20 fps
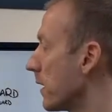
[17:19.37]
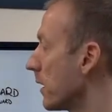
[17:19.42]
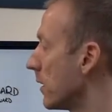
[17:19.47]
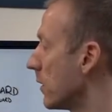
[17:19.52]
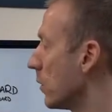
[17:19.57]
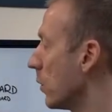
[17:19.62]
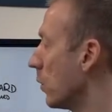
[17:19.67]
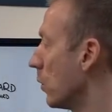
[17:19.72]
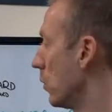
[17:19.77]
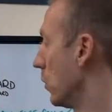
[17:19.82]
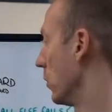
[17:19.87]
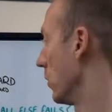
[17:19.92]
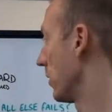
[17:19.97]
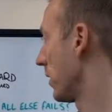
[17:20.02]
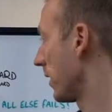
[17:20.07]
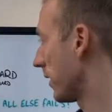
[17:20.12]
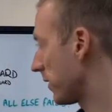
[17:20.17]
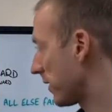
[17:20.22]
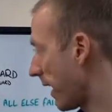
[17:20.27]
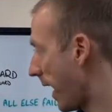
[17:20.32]
or
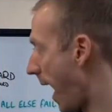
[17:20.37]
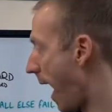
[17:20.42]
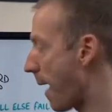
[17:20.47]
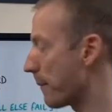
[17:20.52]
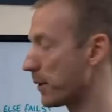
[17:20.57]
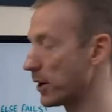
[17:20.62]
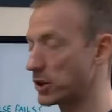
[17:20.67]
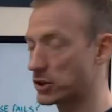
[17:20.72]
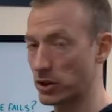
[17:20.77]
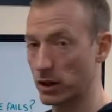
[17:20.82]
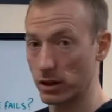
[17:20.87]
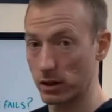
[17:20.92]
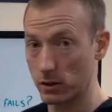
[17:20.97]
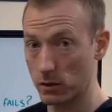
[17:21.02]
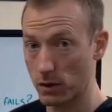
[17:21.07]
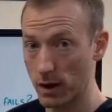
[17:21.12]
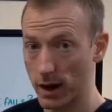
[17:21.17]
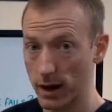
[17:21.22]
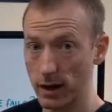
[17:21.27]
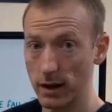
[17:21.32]
the habit you're trying to
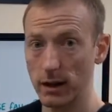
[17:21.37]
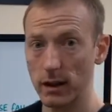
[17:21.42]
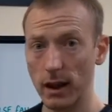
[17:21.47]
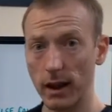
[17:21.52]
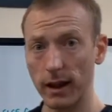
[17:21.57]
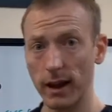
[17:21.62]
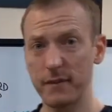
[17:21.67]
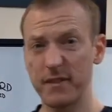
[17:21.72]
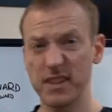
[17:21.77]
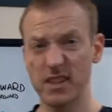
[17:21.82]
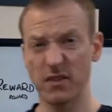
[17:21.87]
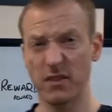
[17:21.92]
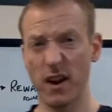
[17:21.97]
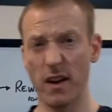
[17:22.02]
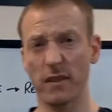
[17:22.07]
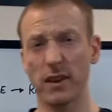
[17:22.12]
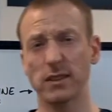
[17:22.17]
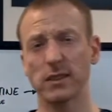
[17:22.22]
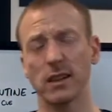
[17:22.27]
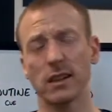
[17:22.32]
create, like if it's a 5
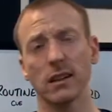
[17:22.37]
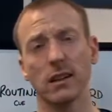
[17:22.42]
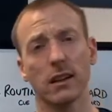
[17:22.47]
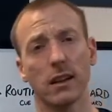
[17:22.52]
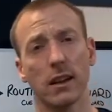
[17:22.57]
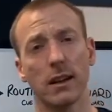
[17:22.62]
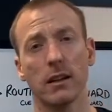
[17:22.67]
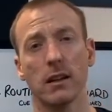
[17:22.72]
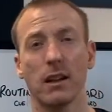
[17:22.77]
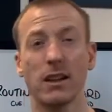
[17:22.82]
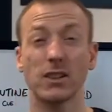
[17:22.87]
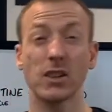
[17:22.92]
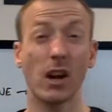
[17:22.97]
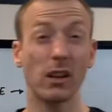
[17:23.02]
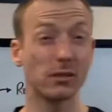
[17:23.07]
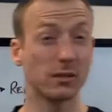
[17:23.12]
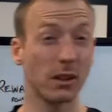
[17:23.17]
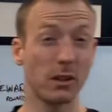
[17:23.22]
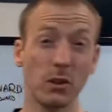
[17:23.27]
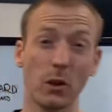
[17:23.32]
out of 10, then
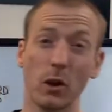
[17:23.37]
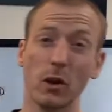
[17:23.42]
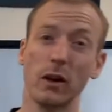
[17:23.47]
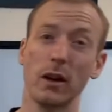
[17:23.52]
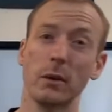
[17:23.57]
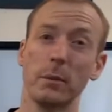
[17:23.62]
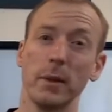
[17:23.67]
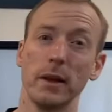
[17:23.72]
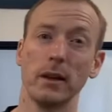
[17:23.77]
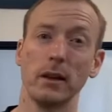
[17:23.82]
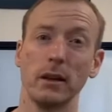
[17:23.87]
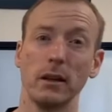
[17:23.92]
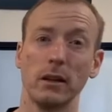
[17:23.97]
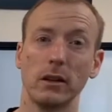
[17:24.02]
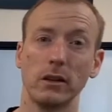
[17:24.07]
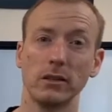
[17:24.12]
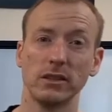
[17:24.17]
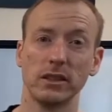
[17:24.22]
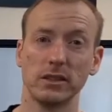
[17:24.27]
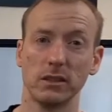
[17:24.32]
chances are you're not really going to be
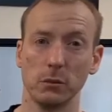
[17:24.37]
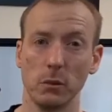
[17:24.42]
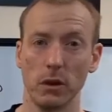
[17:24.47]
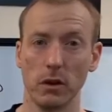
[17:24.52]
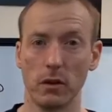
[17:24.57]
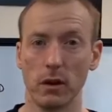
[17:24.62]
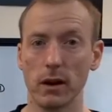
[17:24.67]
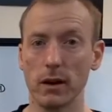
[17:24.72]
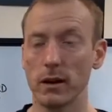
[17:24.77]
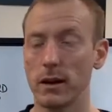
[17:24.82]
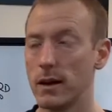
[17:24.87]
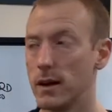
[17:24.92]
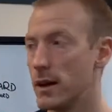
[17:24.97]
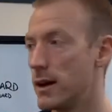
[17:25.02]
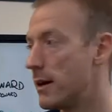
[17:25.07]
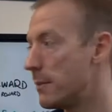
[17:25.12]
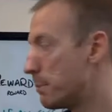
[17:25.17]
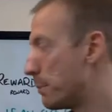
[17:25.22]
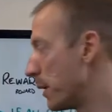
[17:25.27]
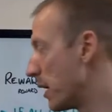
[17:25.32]
consistent with it, right?
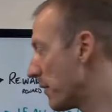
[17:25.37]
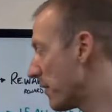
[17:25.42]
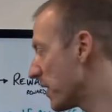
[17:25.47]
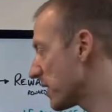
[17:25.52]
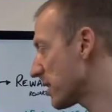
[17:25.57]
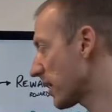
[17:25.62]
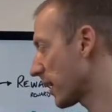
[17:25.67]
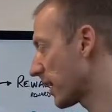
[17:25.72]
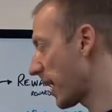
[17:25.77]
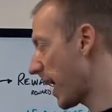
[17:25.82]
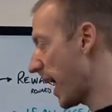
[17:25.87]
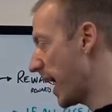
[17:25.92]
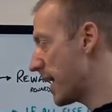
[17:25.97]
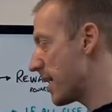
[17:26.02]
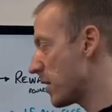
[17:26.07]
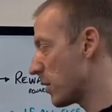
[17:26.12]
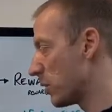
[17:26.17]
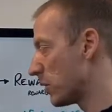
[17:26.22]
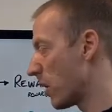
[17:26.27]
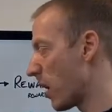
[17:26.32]
But if it's like an
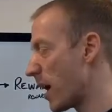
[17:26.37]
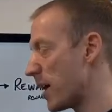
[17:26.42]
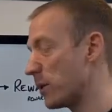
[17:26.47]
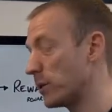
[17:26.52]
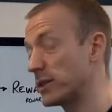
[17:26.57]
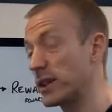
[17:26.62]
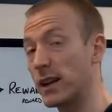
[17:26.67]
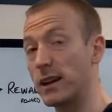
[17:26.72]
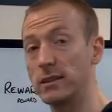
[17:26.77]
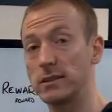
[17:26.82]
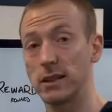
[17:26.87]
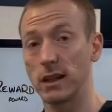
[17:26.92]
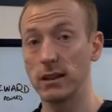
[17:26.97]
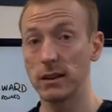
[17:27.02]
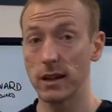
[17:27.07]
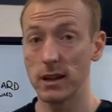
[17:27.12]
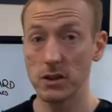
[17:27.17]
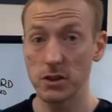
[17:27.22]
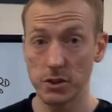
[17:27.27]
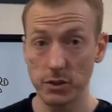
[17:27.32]
8, 9, or 10 out of 10,
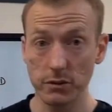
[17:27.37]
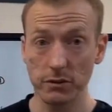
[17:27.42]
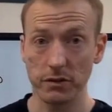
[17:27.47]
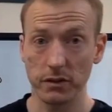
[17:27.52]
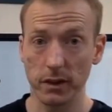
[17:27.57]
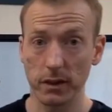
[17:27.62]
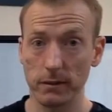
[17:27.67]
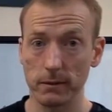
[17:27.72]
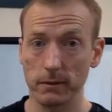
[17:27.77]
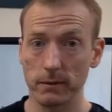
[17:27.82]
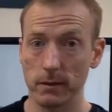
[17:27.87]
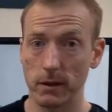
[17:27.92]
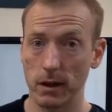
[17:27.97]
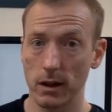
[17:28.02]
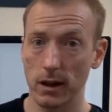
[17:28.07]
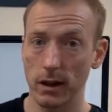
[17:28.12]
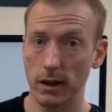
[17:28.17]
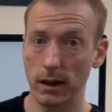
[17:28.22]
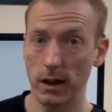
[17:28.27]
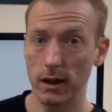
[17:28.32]
then shoot for it,
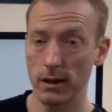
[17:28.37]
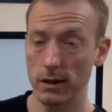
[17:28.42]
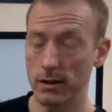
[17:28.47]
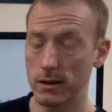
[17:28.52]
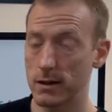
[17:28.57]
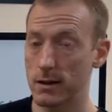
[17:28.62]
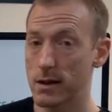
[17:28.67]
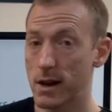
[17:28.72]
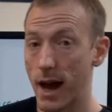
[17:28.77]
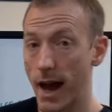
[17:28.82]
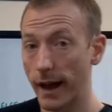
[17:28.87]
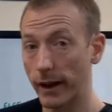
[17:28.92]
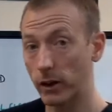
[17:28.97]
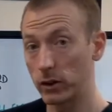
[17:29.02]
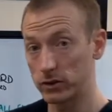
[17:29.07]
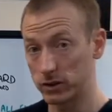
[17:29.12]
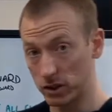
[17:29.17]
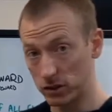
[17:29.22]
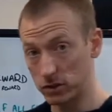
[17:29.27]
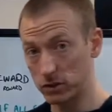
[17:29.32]
okay? And
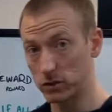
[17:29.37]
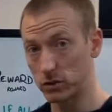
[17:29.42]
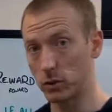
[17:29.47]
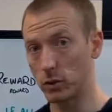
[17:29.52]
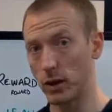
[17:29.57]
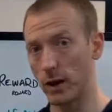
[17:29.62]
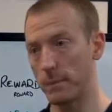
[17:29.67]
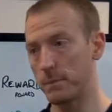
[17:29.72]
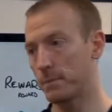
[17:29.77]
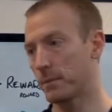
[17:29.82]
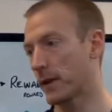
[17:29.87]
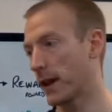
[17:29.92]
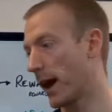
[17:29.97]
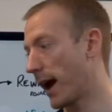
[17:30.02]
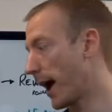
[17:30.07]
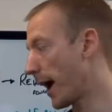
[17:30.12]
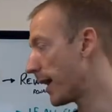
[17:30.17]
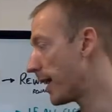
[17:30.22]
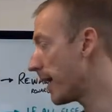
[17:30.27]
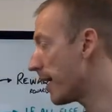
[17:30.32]
continue to do that.
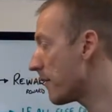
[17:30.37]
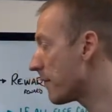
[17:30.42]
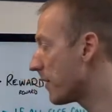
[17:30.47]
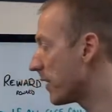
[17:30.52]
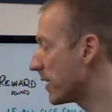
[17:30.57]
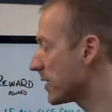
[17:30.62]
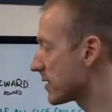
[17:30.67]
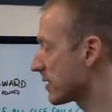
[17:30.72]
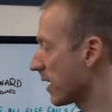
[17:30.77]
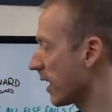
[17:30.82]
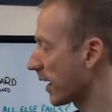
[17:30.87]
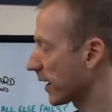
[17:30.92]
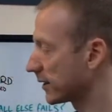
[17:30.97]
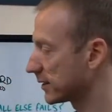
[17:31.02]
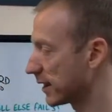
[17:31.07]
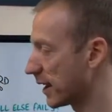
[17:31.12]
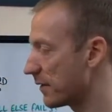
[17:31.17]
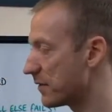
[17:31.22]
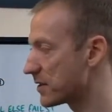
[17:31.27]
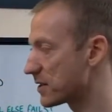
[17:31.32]
And if it isn't, like I
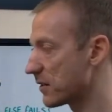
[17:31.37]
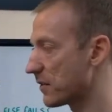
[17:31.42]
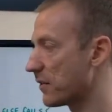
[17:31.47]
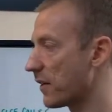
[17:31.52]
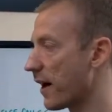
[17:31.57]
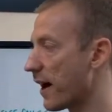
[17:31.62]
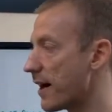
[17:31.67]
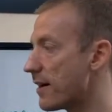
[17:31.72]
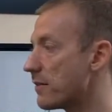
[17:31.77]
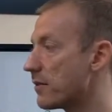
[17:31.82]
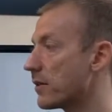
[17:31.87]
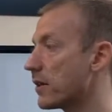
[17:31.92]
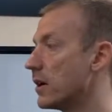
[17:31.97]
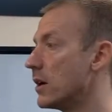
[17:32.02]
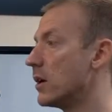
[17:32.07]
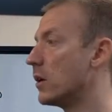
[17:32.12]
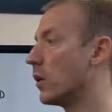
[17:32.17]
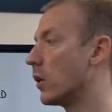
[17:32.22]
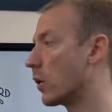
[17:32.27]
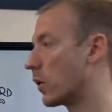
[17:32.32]
said, if it's a 5
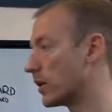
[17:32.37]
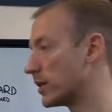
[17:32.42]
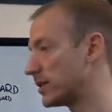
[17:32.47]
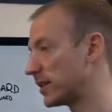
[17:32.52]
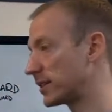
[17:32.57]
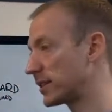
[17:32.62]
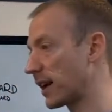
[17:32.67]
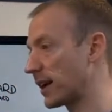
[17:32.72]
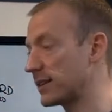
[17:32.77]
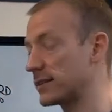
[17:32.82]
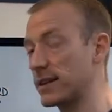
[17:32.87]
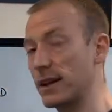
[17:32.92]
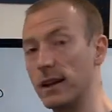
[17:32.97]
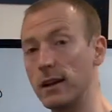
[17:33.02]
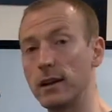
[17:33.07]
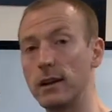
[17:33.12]
or a 6 out of 10,